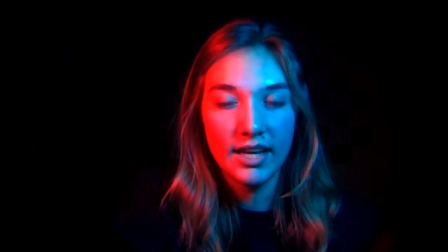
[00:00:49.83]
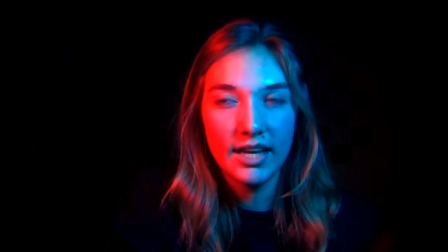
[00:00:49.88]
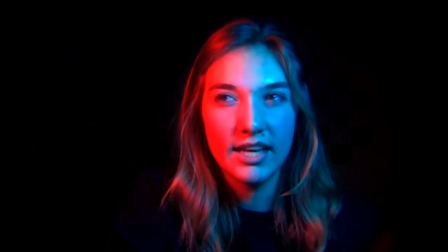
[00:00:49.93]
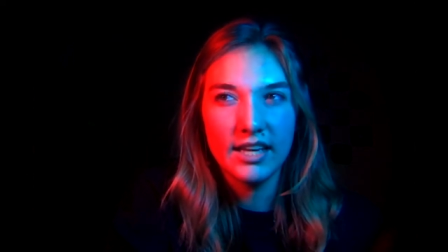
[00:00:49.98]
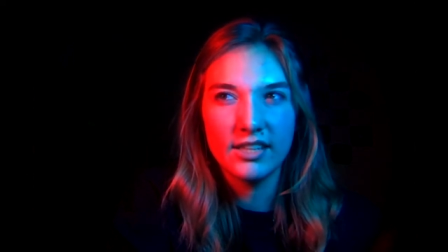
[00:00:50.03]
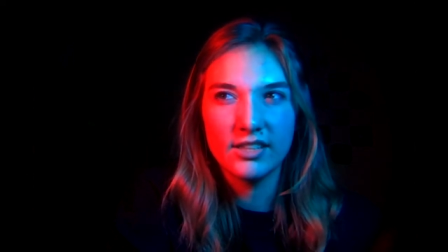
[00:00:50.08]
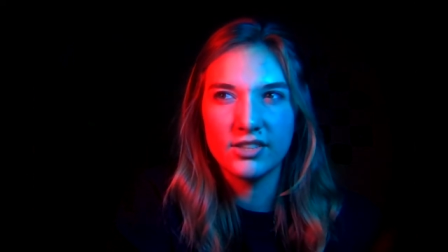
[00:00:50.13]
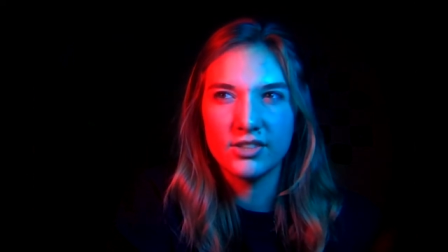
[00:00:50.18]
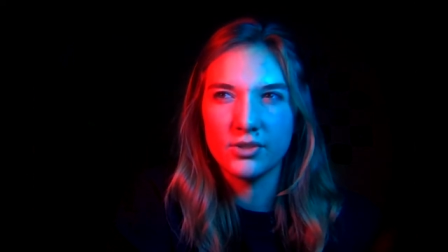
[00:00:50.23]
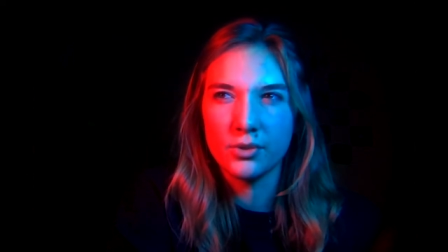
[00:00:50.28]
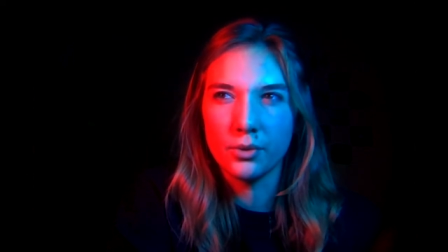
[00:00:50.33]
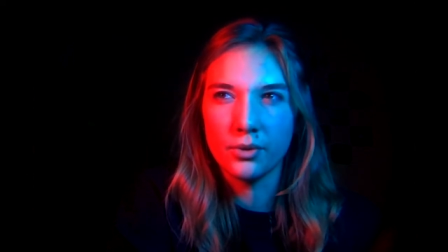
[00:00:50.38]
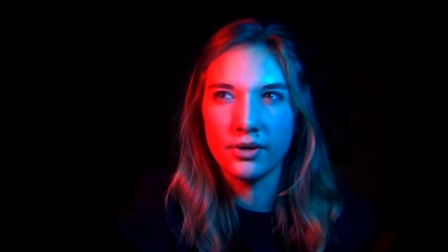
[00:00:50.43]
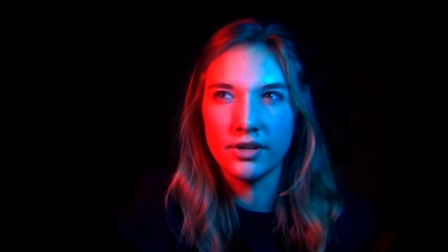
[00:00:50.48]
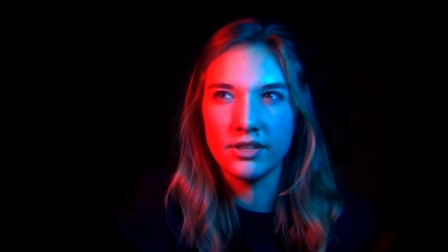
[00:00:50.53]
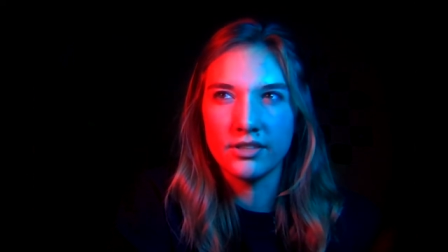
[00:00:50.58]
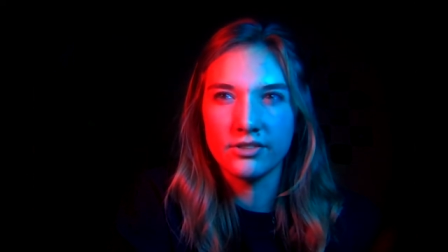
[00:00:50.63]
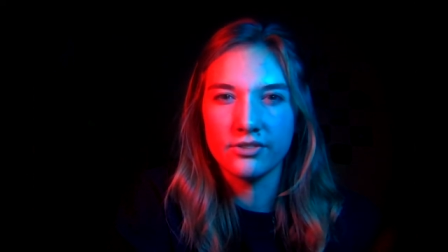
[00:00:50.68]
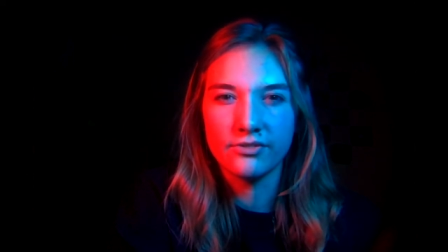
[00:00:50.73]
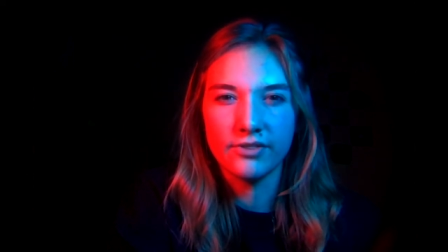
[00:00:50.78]
His
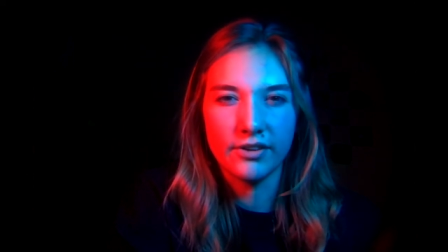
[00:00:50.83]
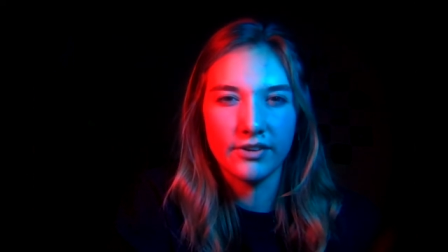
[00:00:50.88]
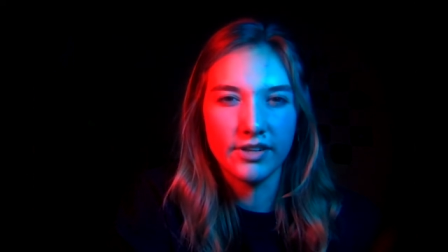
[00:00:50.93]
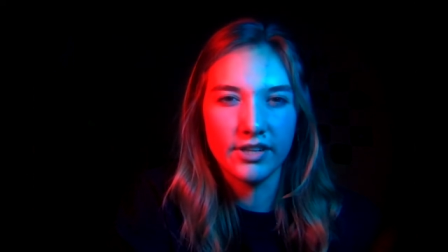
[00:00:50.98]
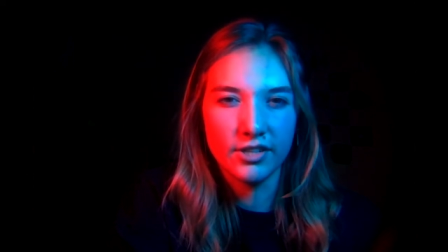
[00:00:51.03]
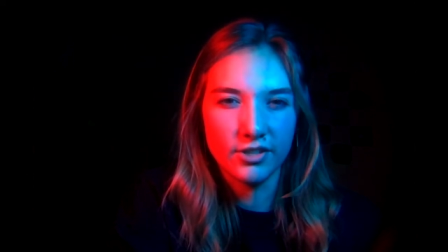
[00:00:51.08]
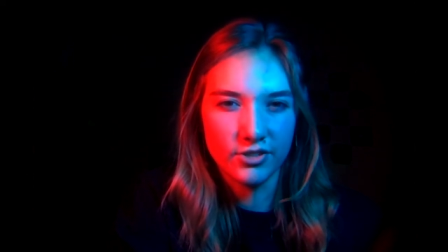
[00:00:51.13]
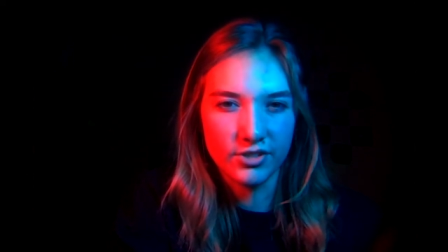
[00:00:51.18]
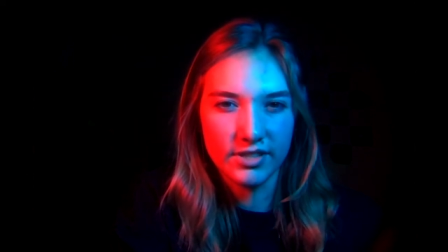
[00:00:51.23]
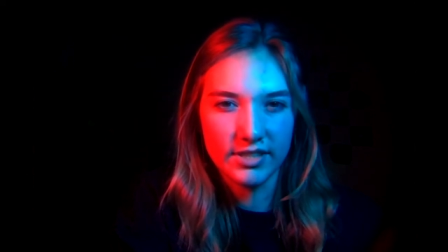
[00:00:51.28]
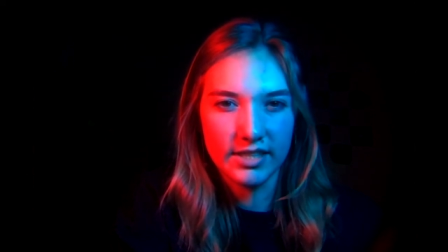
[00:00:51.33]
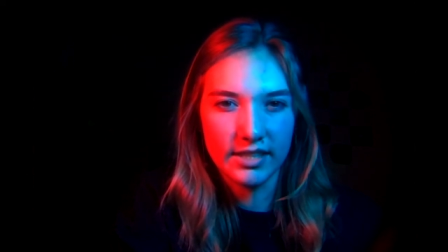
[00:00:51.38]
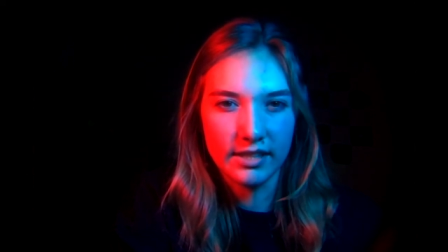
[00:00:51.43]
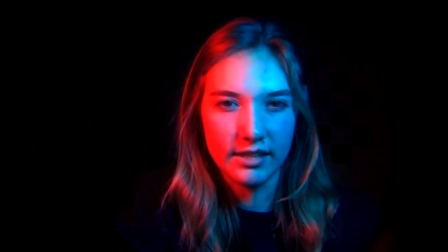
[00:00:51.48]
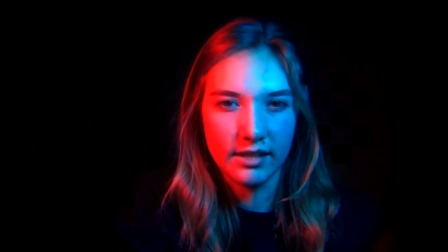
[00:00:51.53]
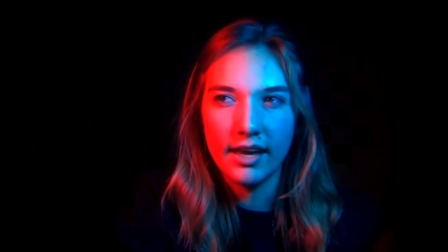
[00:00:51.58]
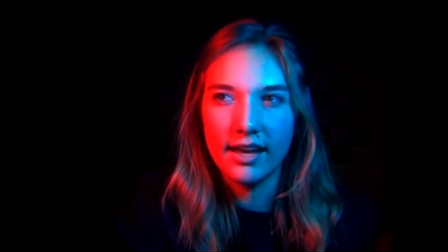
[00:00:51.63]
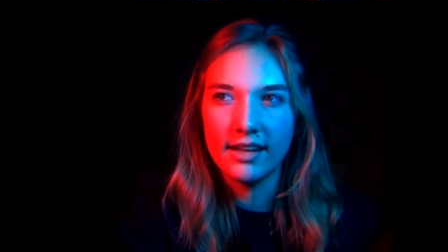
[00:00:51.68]
stories are very interesting,